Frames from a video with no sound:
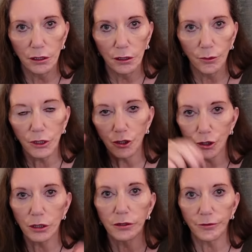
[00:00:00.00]
when you're
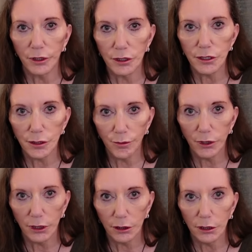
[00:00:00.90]
trying to find
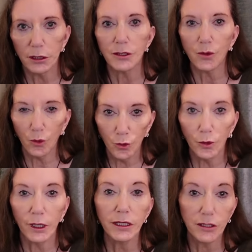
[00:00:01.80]
something, and it's
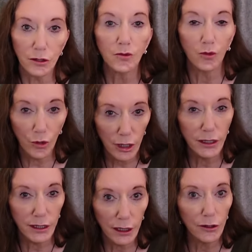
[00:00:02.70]
always
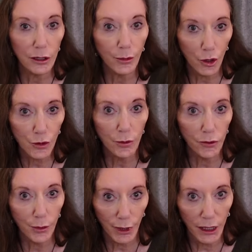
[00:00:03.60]
right down at the bottom of
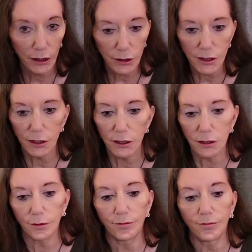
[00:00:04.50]
the bag, isn't it?